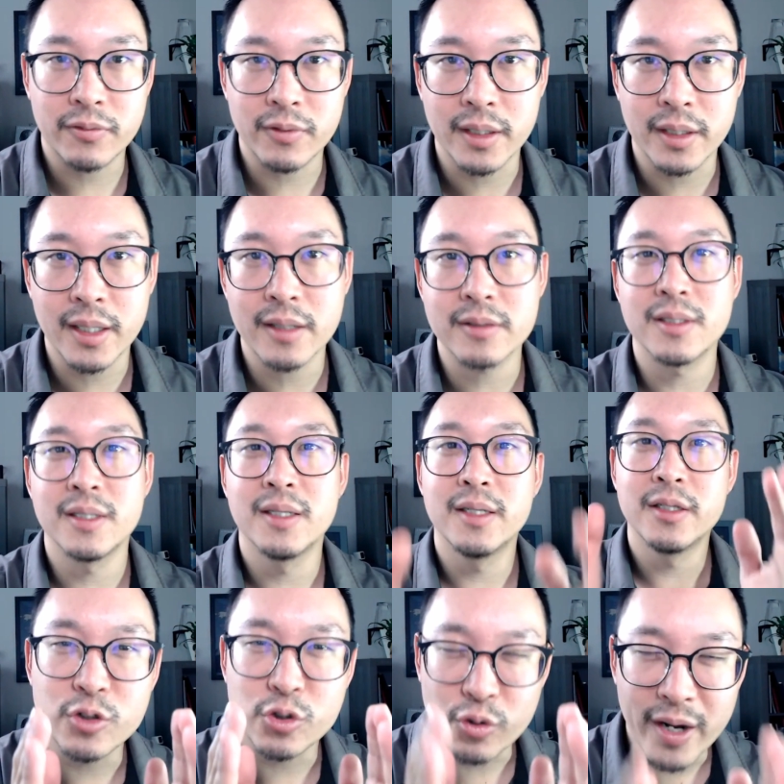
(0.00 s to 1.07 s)
different accounts.
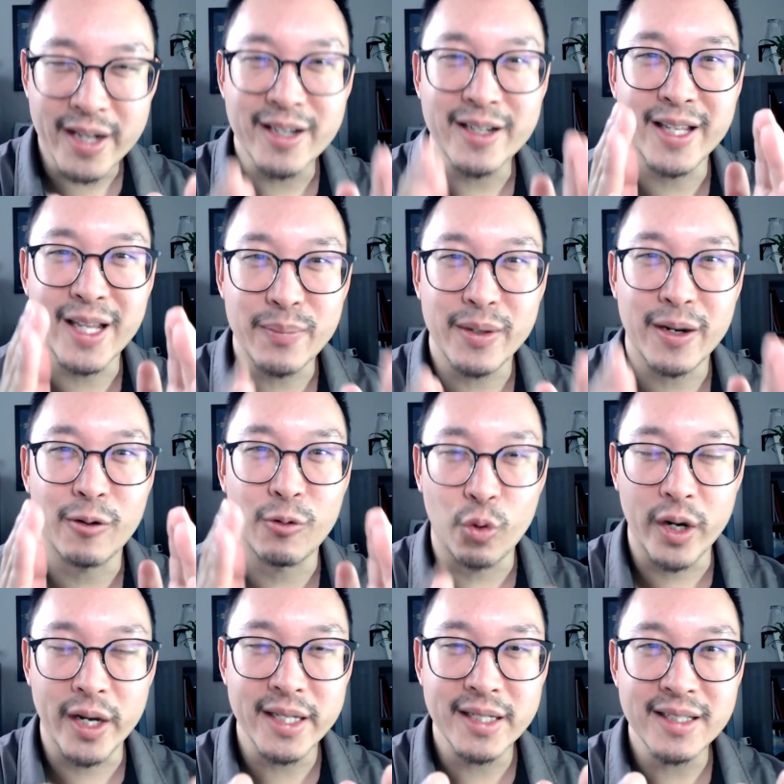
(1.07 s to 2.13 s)
Try to keep it on
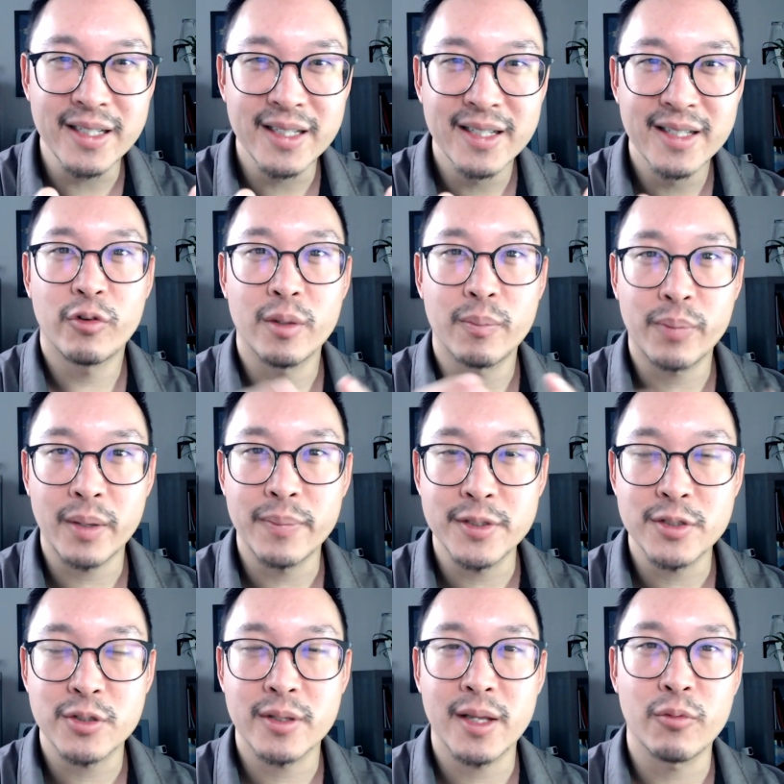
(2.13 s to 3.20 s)
one for the
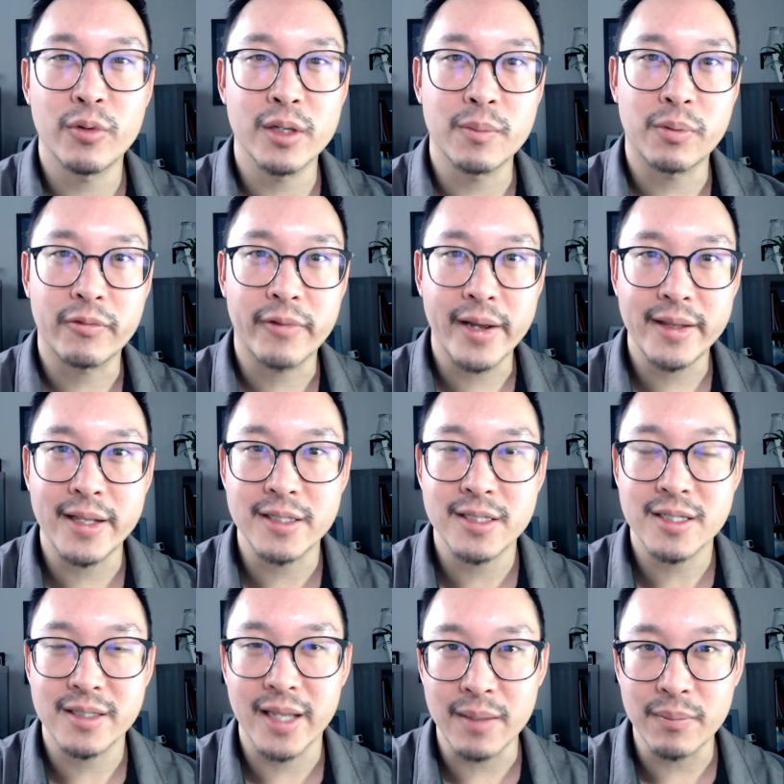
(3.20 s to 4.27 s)
purpose so that when you provide that
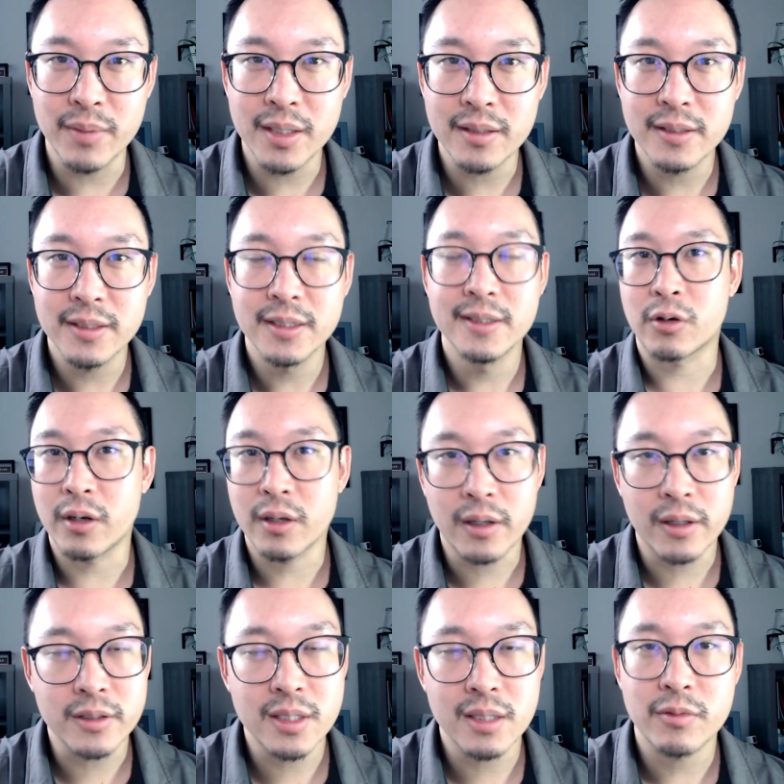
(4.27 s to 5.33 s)
statement, credit
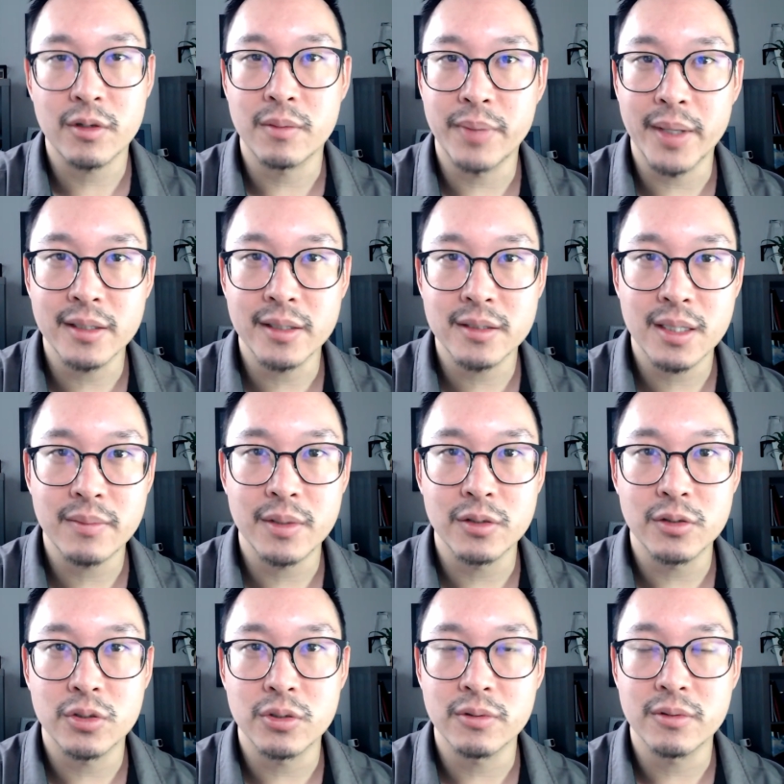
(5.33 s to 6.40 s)
card statement, a bank
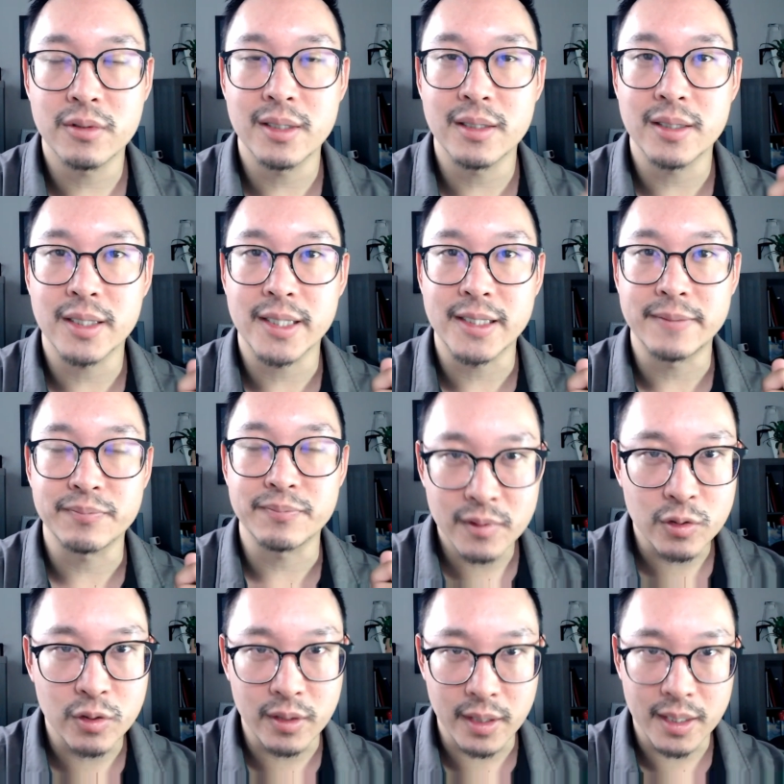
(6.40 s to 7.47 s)
statement in
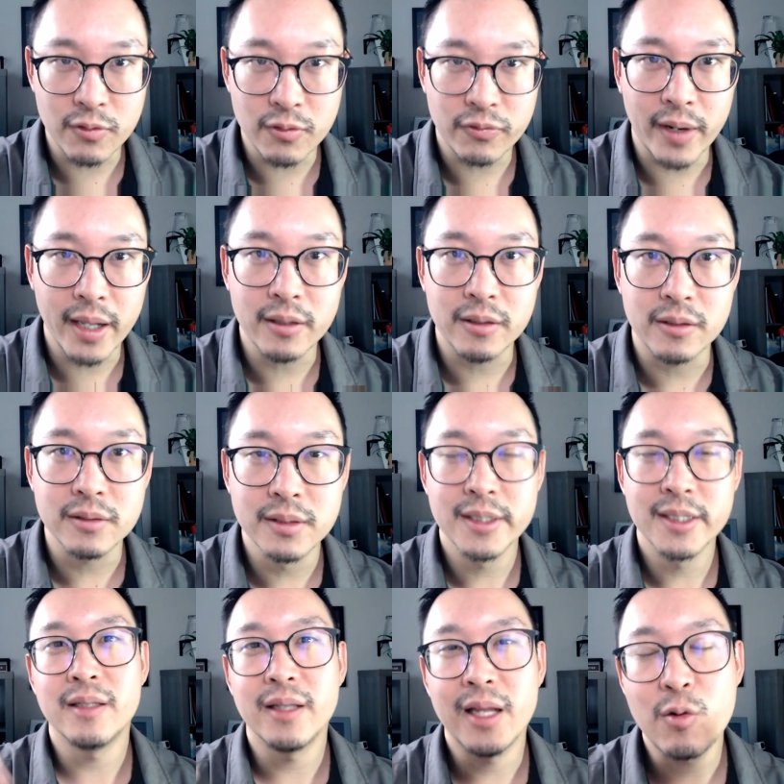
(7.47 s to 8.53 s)
the file,
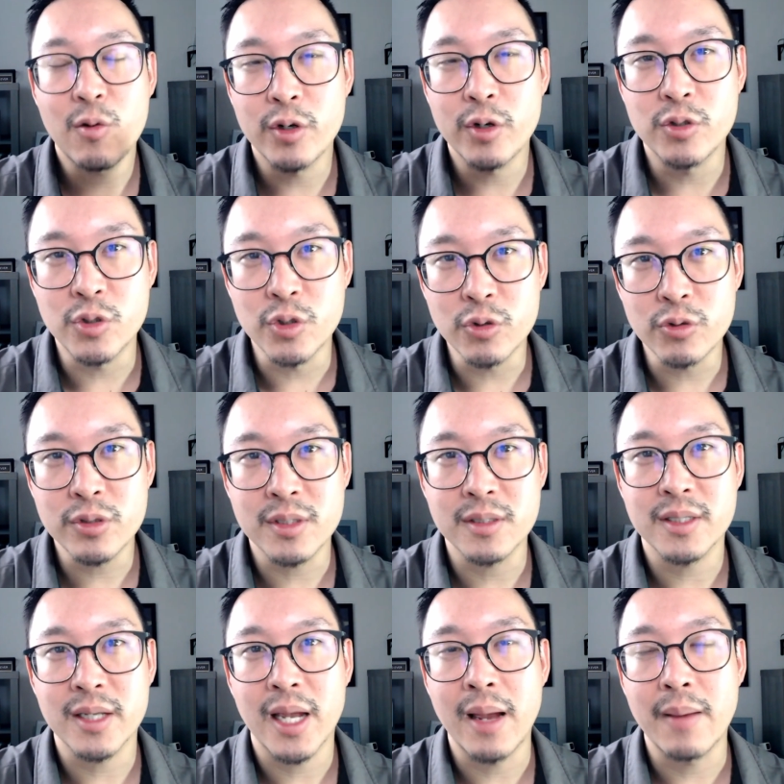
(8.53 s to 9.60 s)
it
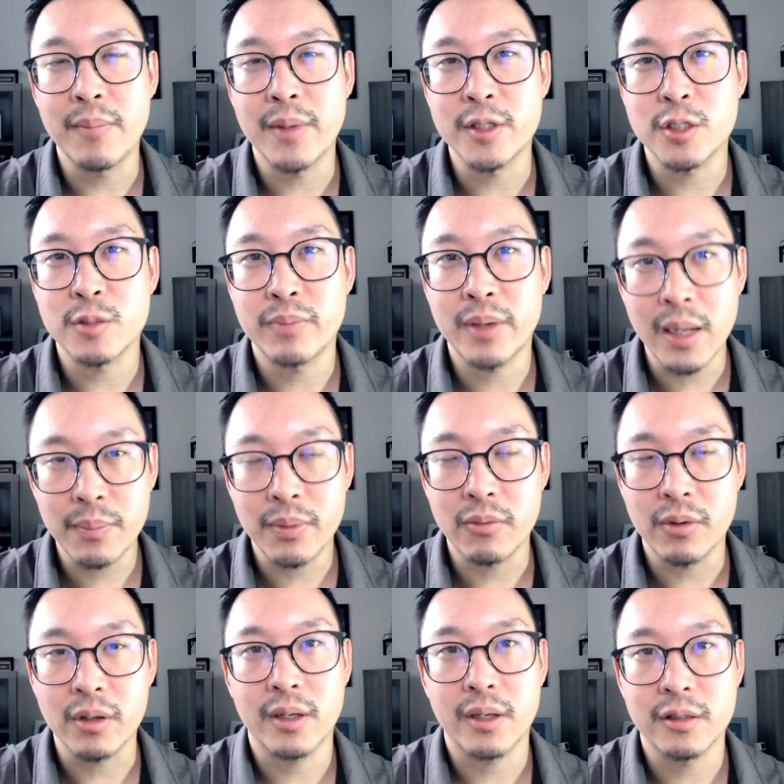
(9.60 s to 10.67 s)
reduces how much
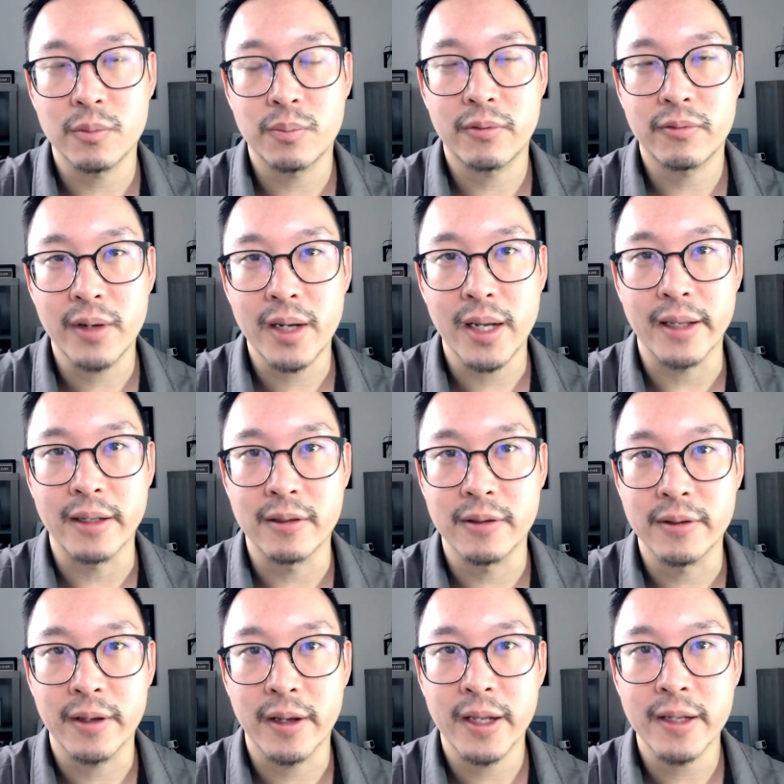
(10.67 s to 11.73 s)
paperwork you have to provide,
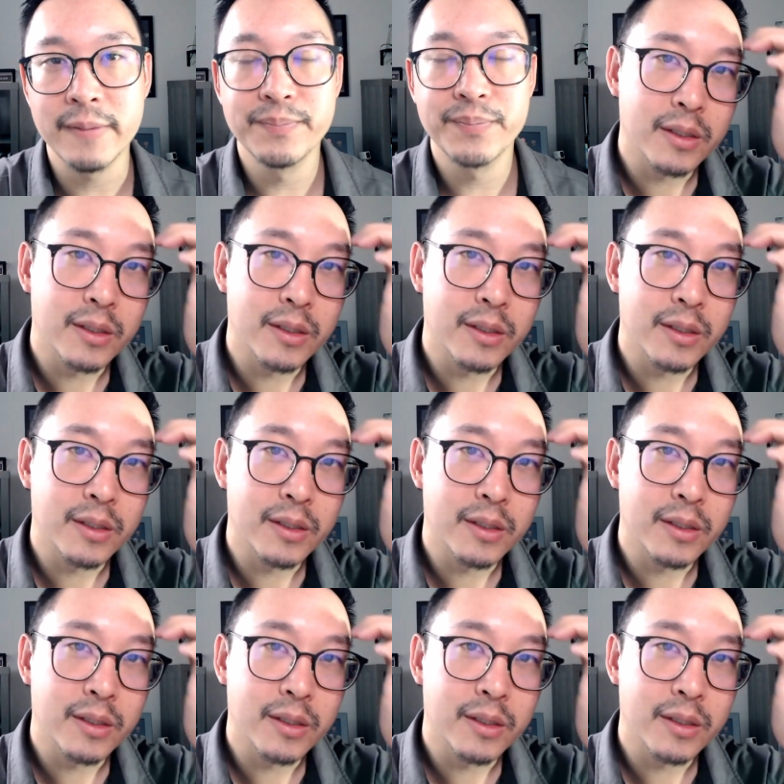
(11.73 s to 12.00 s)
okay?